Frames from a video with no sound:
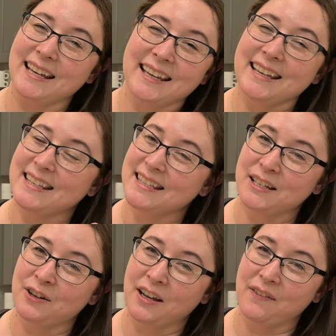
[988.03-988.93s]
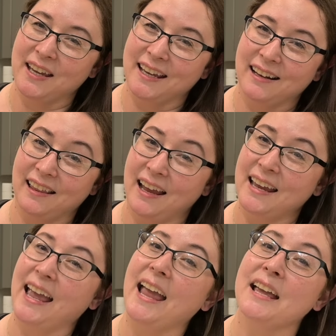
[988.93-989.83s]
consider giving it a
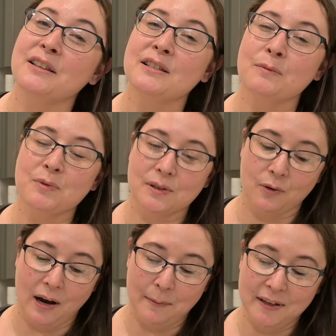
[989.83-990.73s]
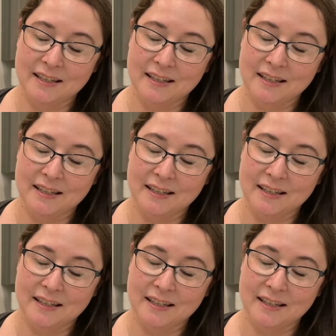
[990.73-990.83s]
like and subscribing